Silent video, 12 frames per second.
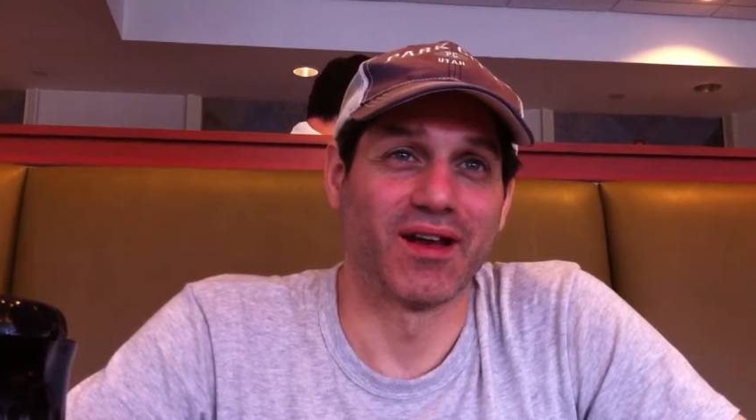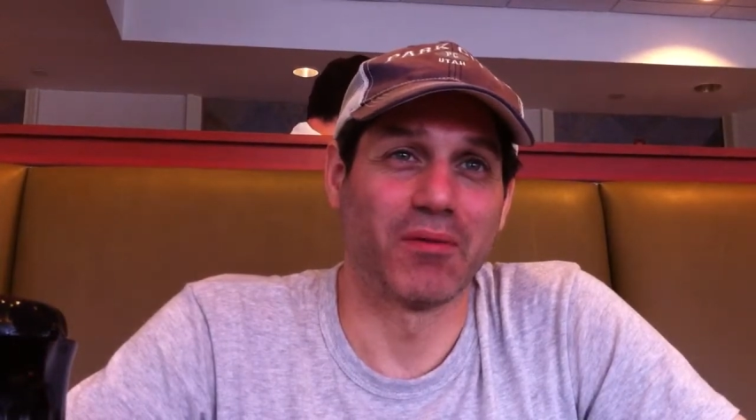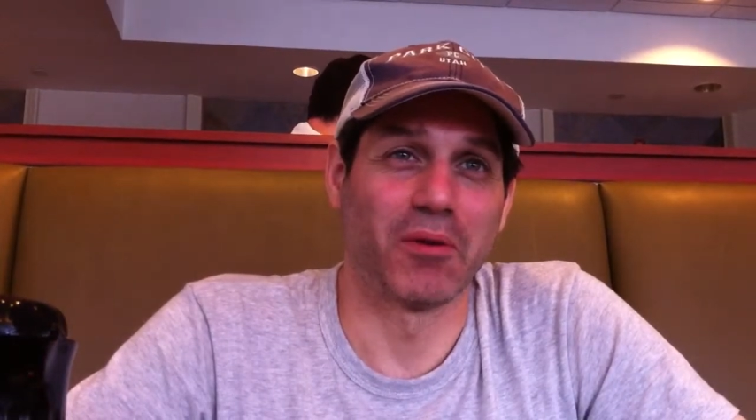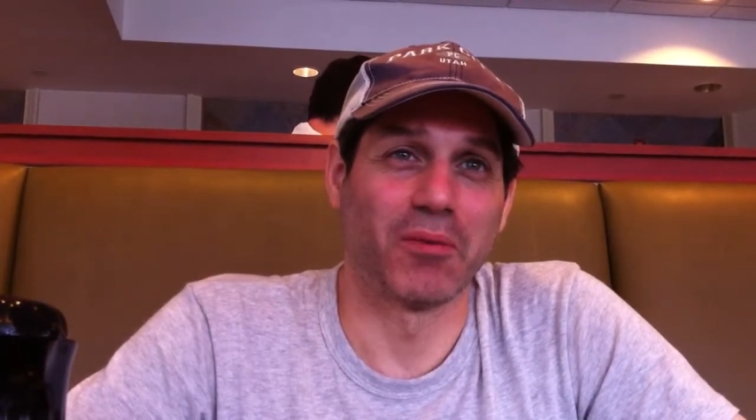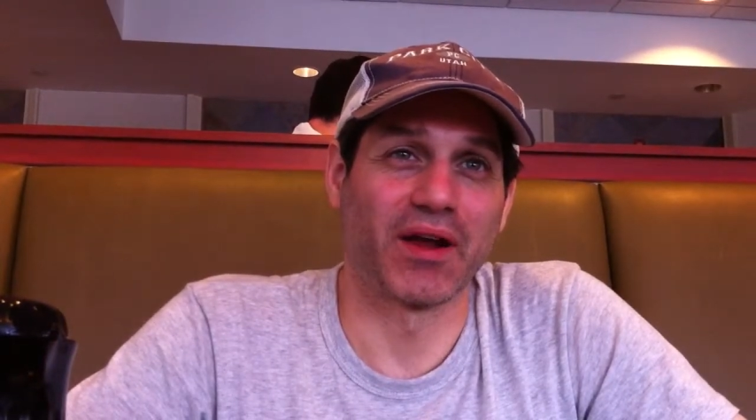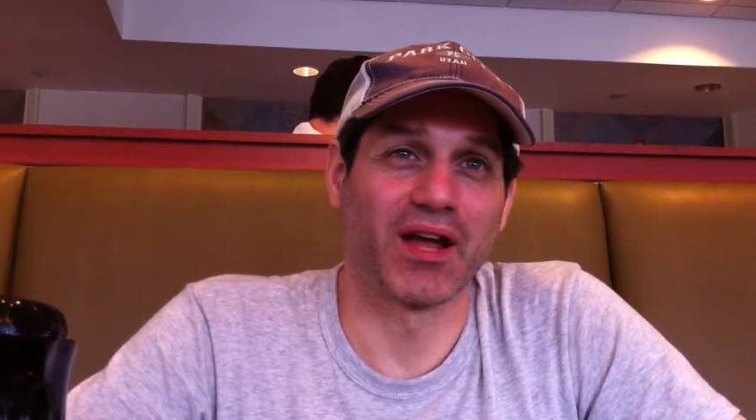I
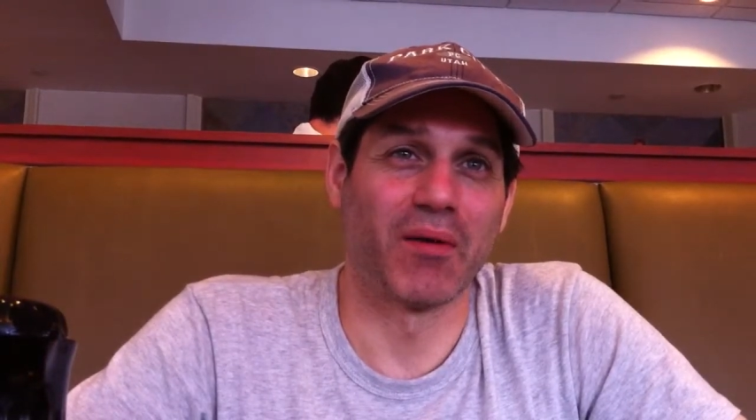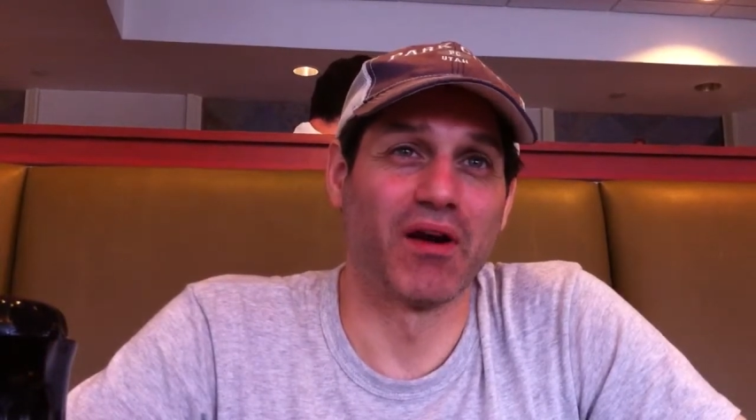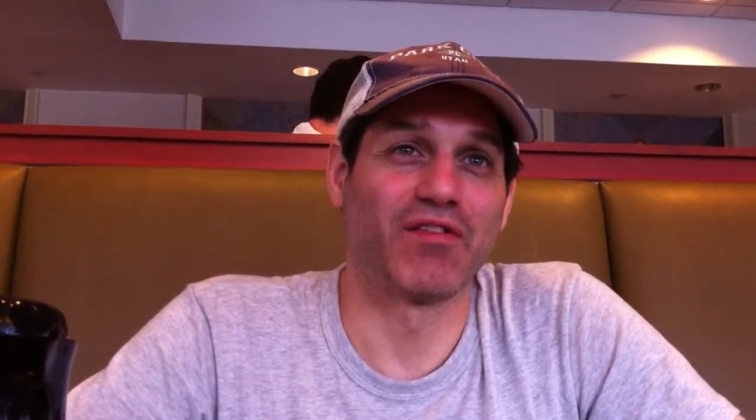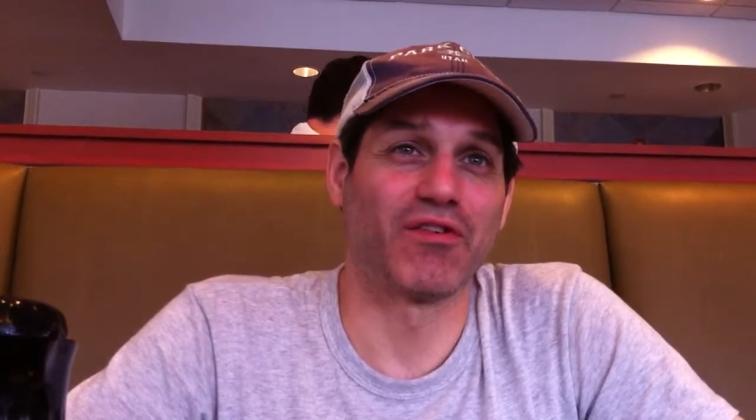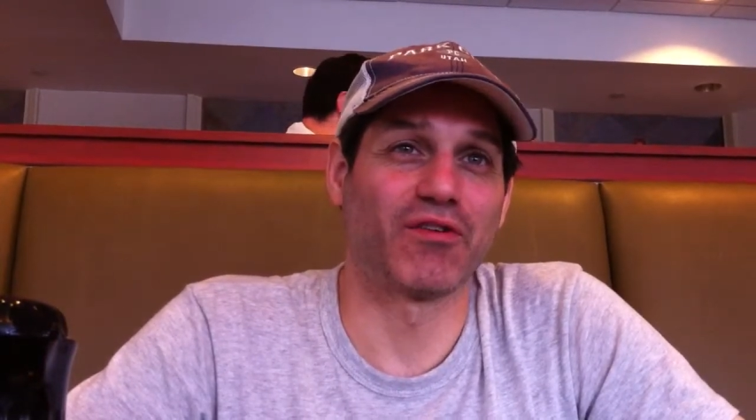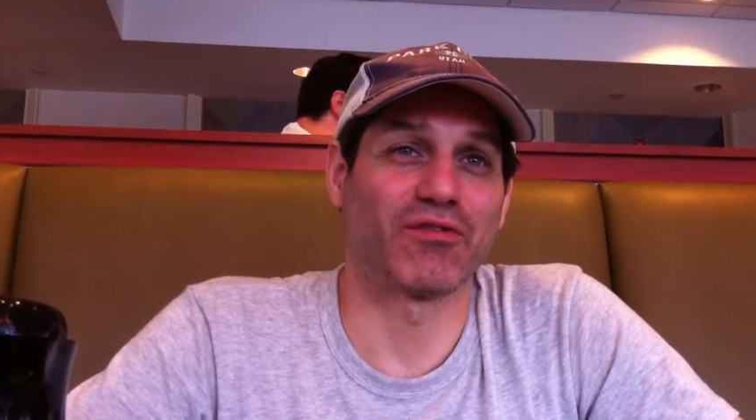remember I got
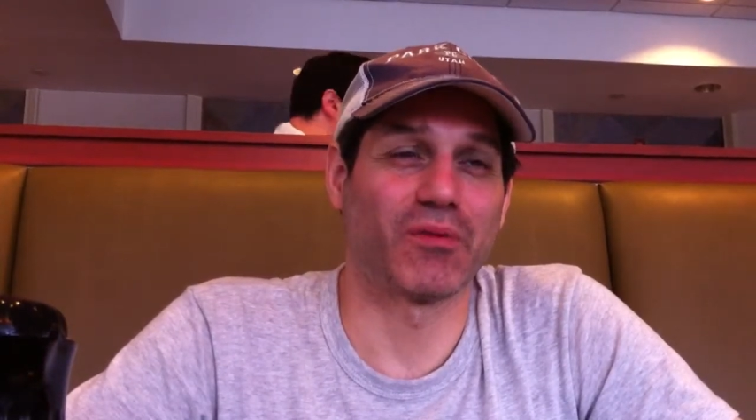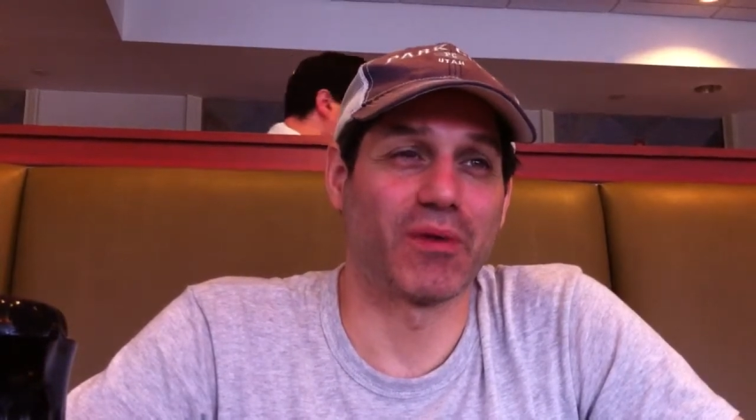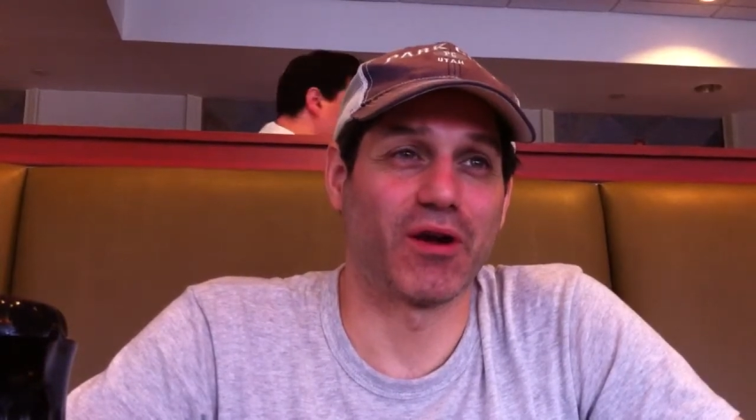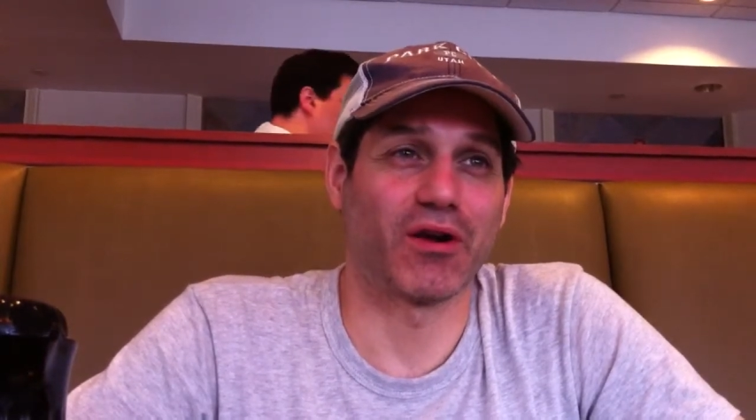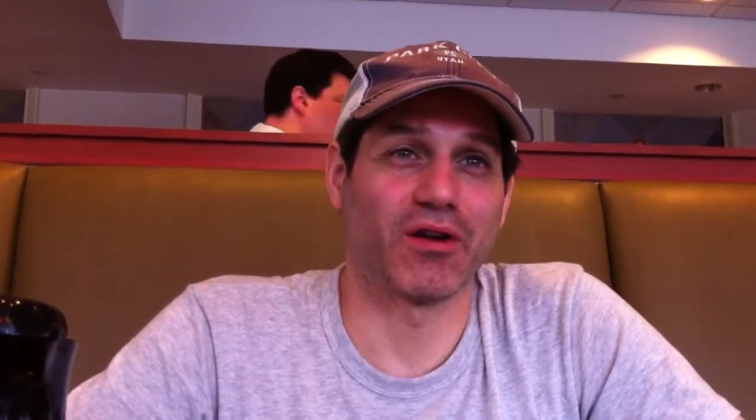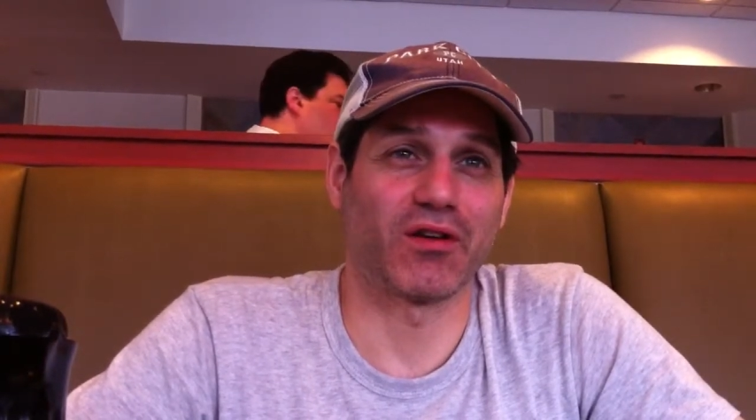my first
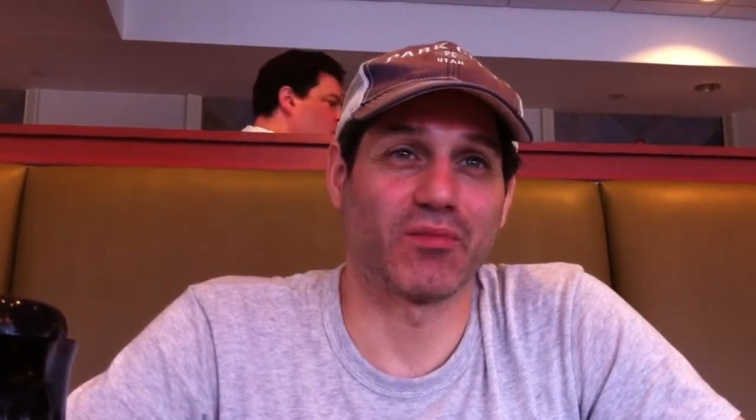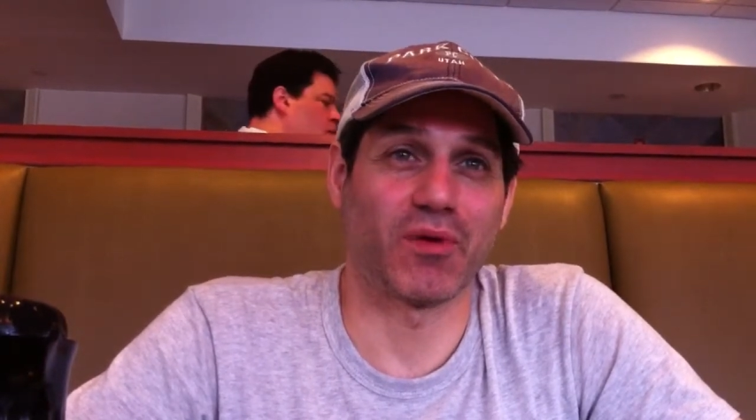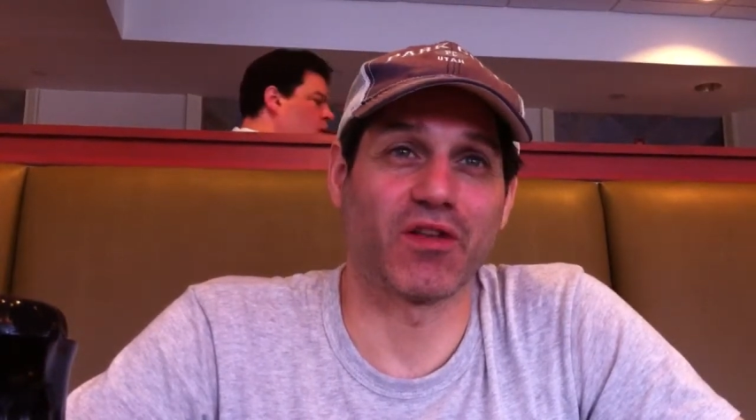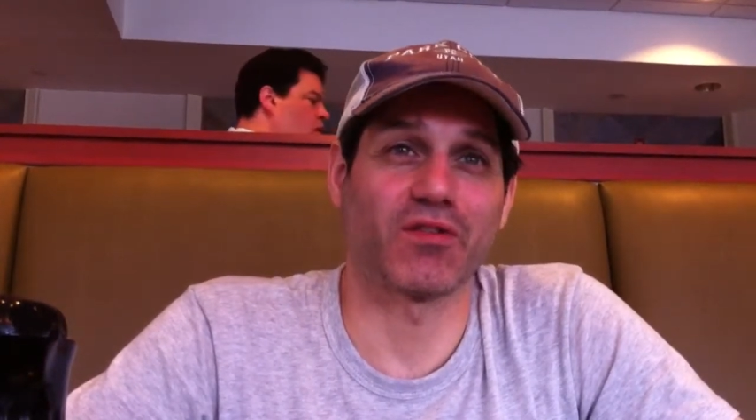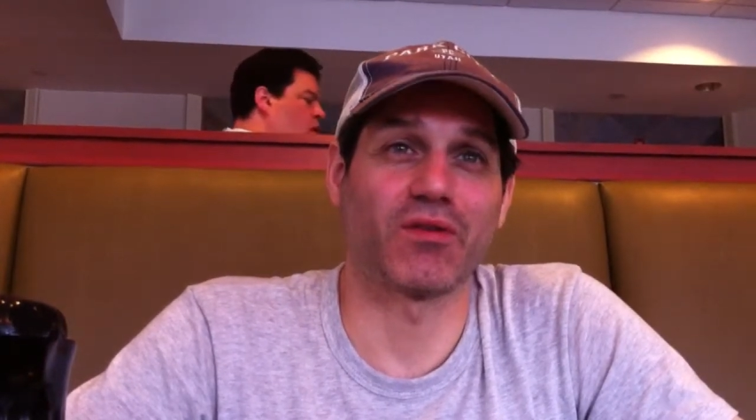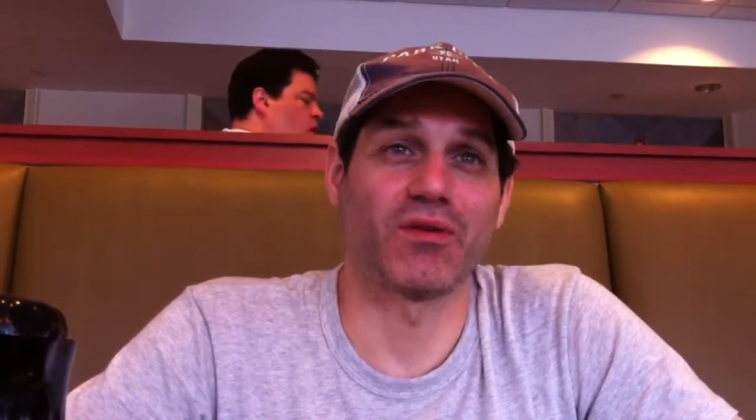American
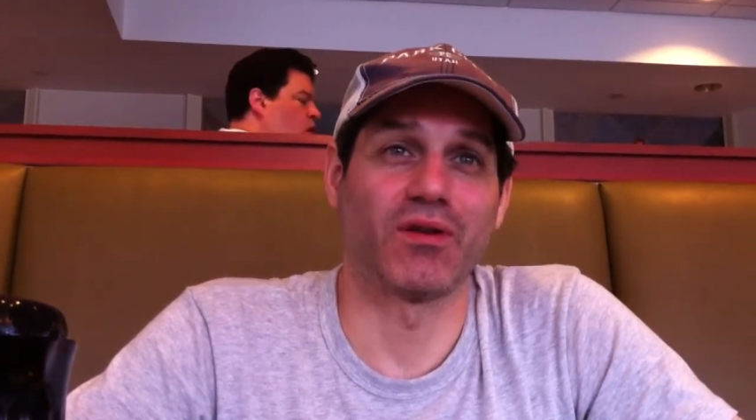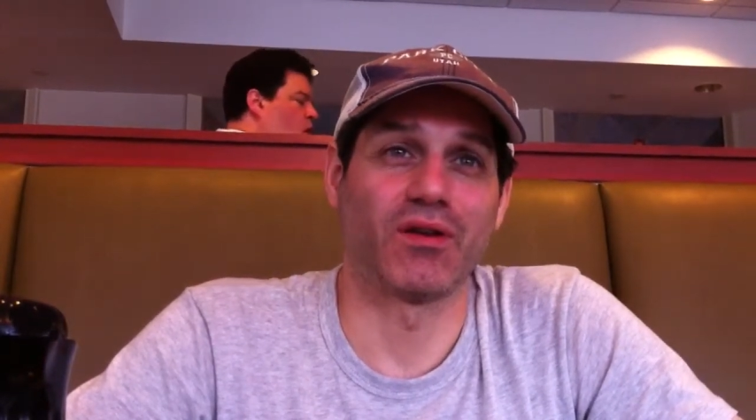Express